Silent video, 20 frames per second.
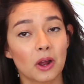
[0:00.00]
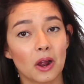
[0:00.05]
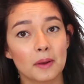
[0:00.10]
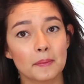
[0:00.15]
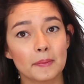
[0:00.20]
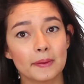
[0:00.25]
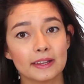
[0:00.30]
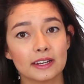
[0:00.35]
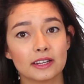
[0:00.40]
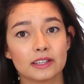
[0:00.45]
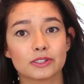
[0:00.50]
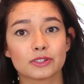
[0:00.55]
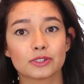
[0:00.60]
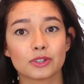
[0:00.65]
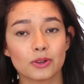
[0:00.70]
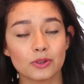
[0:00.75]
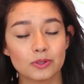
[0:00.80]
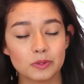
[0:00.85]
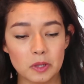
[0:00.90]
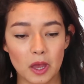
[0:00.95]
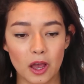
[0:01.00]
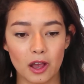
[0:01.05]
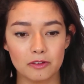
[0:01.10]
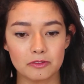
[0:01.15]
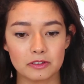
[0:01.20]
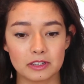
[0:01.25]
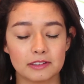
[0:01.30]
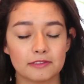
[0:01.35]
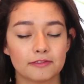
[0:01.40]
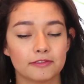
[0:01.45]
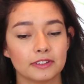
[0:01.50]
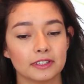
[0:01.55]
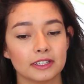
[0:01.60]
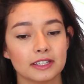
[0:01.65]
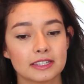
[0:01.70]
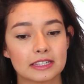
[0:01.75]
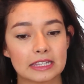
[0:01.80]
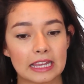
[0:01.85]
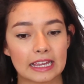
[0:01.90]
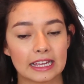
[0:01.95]
carpet is so soft, it
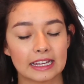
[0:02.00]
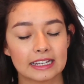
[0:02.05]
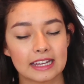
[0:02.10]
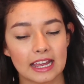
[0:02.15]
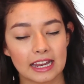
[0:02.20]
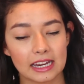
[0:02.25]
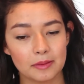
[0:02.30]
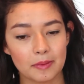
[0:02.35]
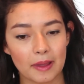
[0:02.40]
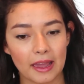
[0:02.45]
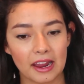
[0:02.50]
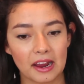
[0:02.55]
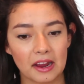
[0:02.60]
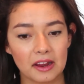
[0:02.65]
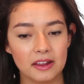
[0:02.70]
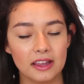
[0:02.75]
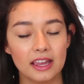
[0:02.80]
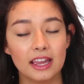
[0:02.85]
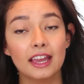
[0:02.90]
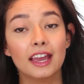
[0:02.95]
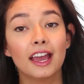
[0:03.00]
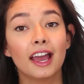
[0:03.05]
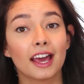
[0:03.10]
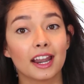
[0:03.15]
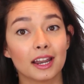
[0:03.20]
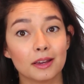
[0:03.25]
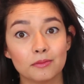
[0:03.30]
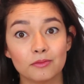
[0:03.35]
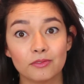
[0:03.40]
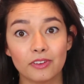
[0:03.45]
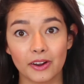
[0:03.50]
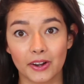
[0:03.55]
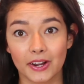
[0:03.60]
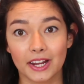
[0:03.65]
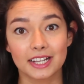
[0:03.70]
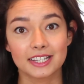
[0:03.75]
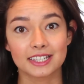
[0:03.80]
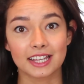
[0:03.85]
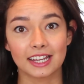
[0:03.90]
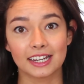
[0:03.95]
feels like a teddy bear, and I'm very
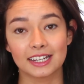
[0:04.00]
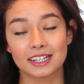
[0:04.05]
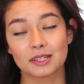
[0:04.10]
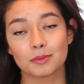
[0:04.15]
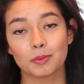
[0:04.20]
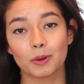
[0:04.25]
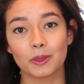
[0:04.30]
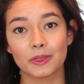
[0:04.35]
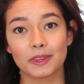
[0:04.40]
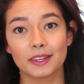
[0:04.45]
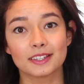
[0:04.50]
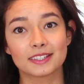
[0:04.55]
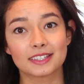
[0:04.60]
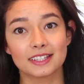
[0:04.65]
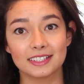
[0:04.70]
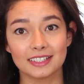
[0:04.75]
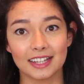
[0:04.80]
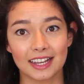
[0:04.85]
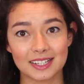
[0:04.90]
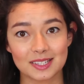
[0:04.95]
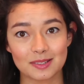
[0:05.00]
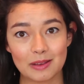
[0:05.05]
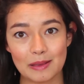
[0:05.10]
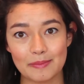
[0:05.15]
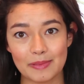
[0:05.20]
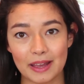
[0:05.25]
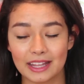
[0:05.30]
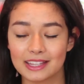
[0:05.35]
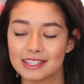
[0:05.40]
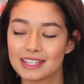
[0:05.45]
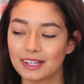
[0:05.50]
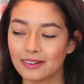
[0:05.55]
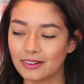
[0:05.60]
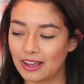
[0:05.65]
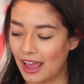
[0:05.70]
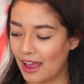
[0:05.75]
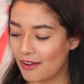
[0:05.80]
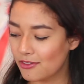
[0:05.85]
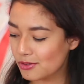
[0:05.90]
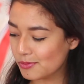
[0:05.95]
excited to put this next to my bed so
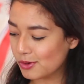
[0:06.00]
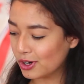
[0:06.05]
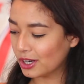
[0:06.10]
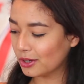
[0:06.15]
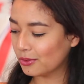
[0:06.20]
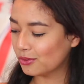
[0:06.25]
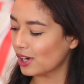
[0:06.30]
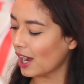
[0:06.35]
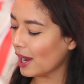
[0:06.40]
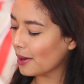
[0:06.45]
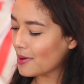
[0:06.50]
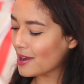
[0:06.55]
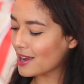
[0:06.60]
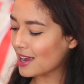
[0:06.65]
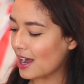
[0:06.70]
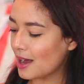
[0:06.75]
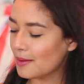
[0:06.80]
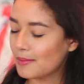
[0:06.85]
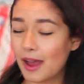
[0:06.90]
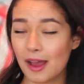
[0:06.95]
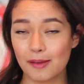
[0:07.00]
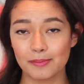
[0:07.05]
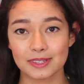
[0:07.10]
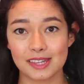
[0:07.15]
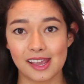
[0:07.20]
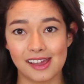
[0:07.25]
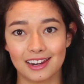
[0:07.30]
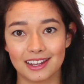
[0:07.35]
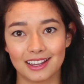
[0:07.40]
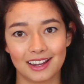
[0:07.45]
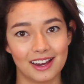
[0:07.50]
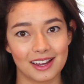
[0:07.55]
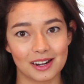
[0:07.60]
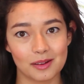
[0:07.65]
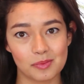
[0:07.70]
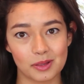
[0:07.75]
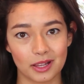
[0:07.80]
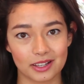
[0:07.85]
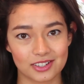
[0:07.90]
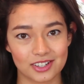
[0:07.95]
every morning when I wake up, I'm standing on
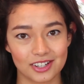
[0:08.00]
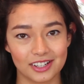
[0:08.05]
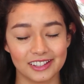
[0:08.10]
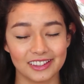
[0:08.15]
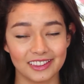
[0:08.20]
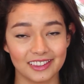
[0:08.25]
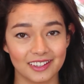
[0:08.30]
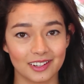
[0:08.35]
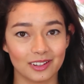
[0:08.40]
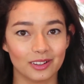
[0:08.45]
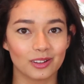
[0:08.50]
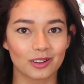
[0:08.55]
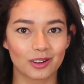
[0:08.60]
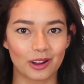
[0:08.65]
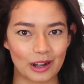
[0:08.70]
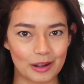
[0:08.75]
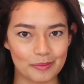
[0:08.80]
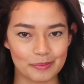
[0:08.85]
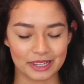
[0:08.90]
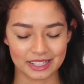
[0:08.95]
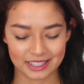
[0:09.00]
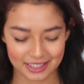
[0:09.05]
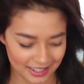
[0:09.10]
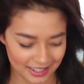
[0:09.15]
a plushy little carpet.